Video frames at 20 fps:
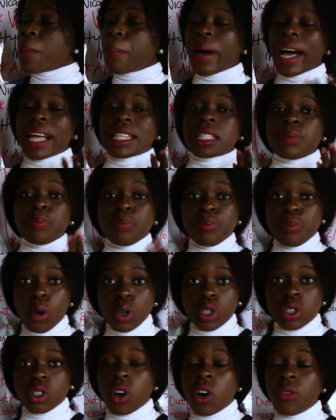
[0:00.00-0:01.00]
about
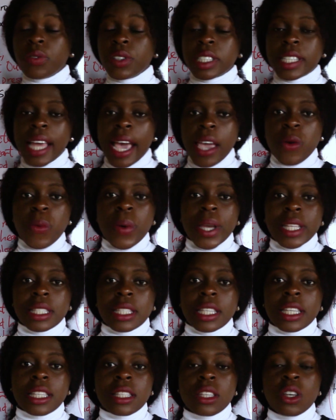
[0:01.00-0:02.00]
most of the
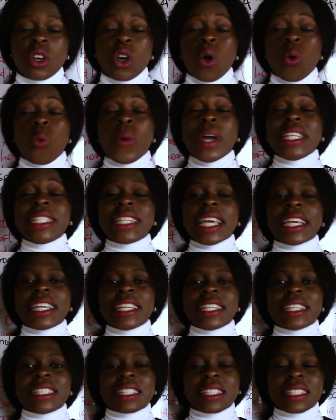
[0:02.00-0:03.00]
diuretics. When
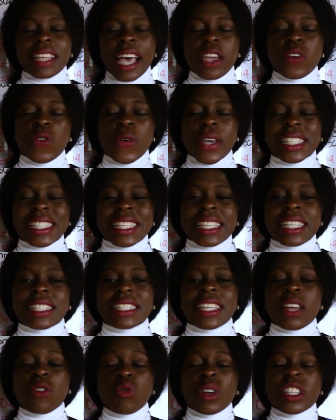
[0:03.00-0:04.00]
taking these diuretics,
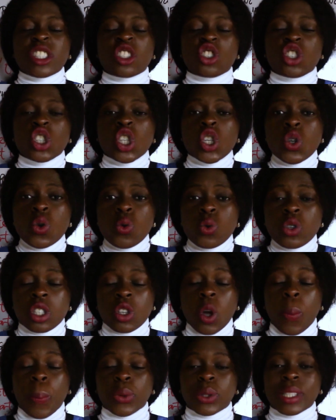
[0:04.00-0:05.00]
they reduce
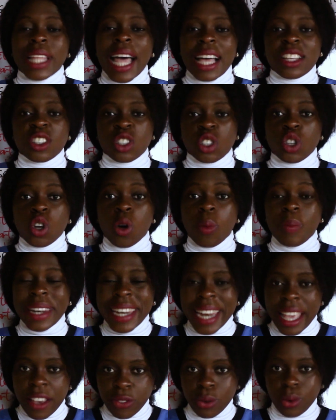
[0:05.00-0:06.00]
your potassium
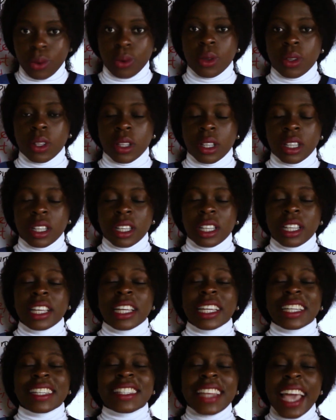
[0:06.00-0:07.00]
level.
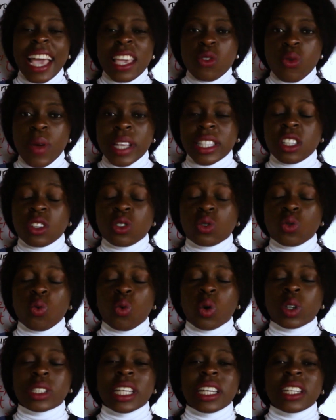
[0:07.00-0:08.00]
Diuretics do
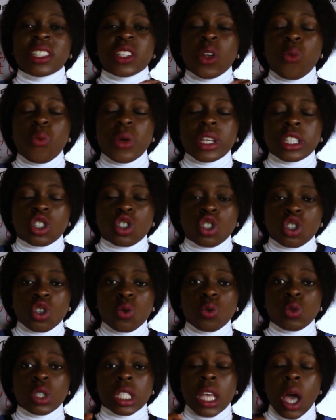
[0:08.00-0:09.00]
what? They
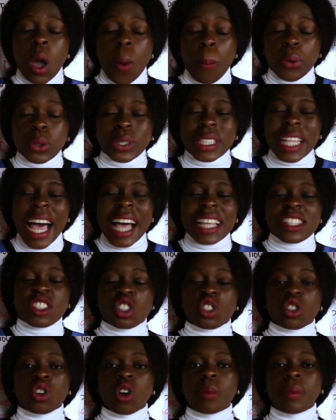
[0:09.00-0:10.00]
reduce
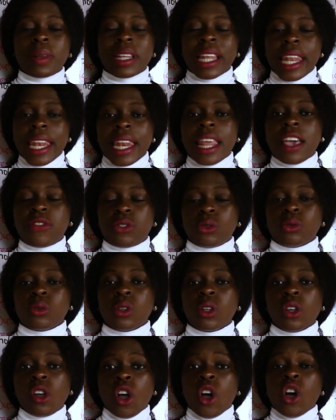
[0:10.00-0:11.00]
potassium level.
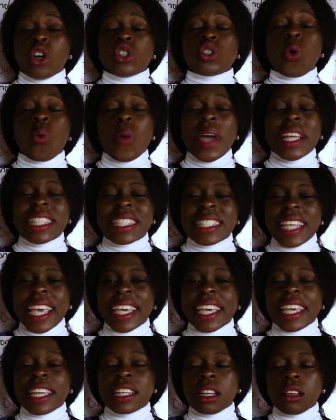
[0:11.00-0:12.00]
So when
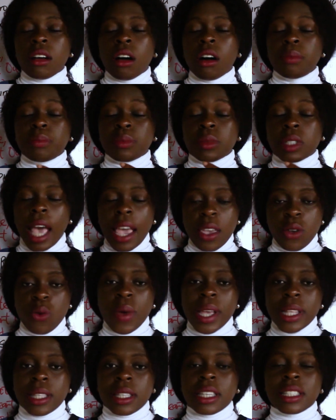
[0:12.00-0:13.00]
taking
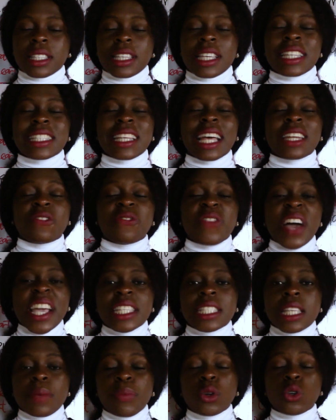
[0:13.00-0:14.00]
diuretics, it is
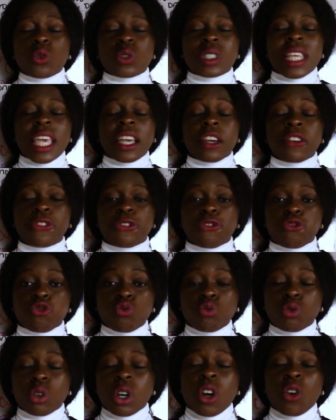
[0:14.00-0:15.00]
advisable you take
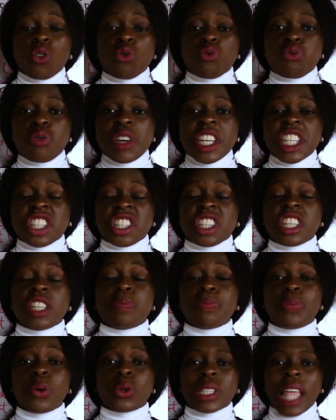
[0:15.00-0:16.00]
food rich
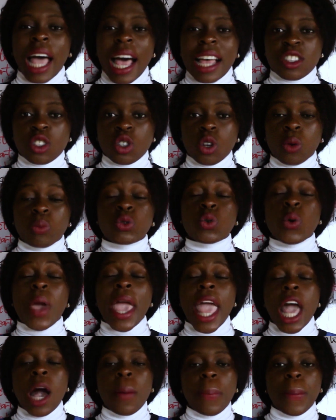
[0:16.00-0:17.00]
in potassium to
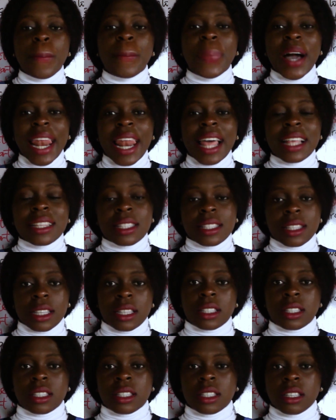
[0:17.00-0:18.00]
help balance
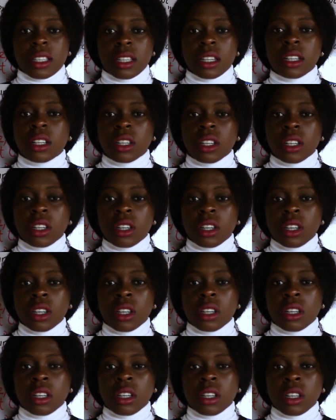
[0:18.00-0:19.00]
it.
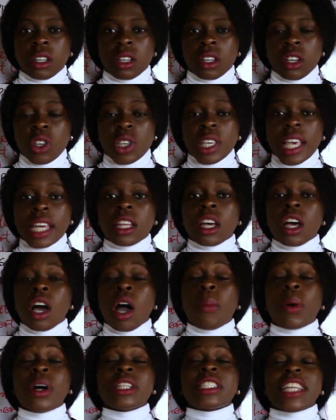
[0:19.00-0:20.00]
You get?
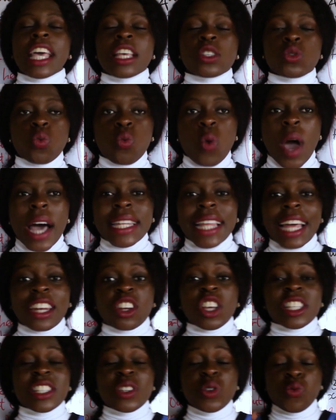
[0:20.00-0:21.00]
But there's one that
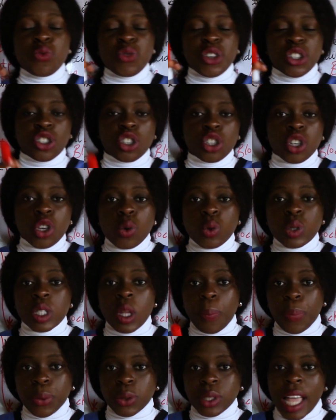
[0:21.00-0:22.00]
doesn't reduce
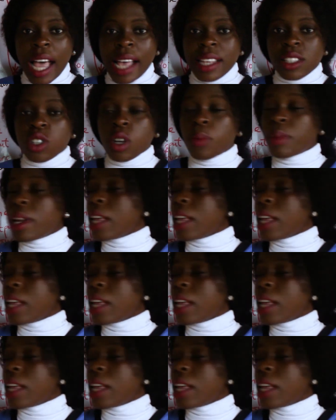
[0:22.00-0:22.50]
the potassium